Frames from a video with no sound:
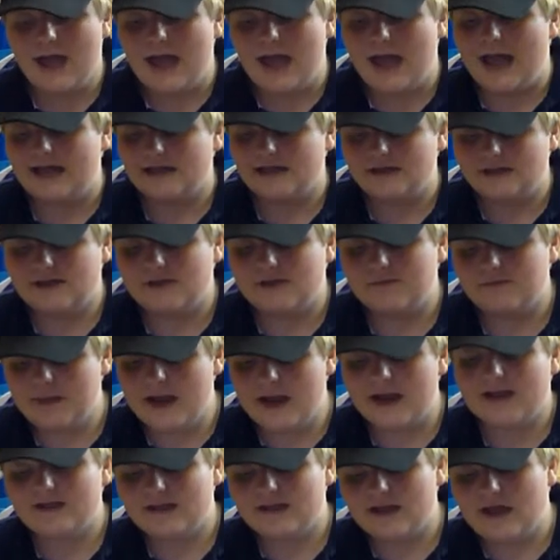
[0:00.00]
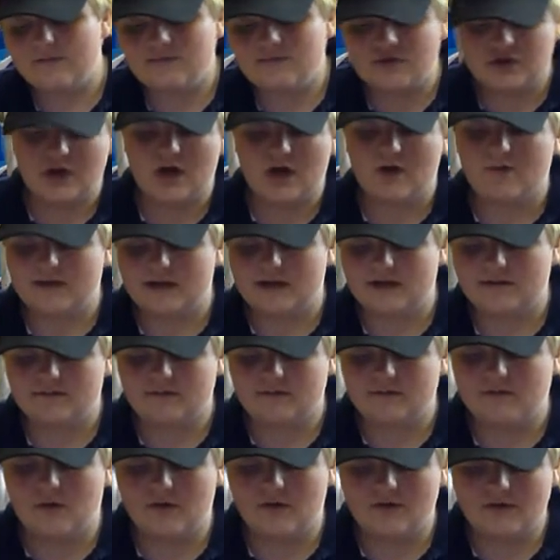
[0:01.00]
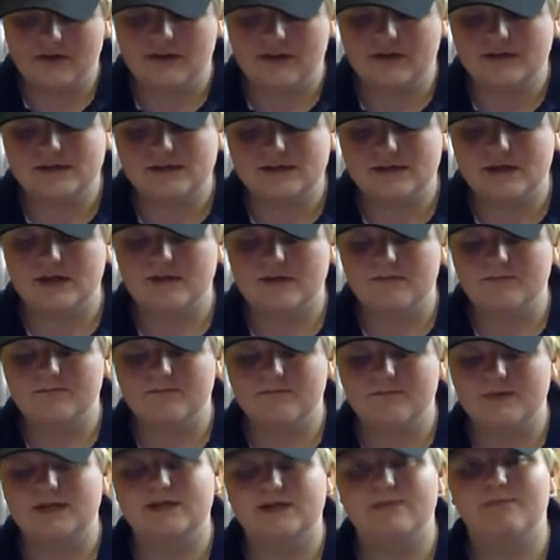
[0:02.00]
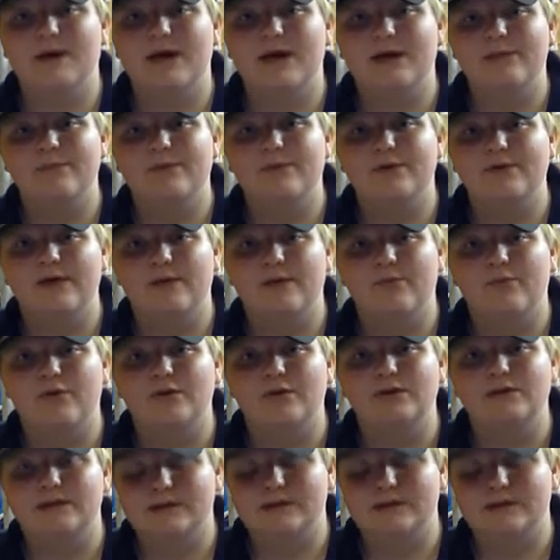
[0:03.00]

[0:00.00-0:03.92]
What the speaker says: And the make that I'm showing on this piece of paper that I printed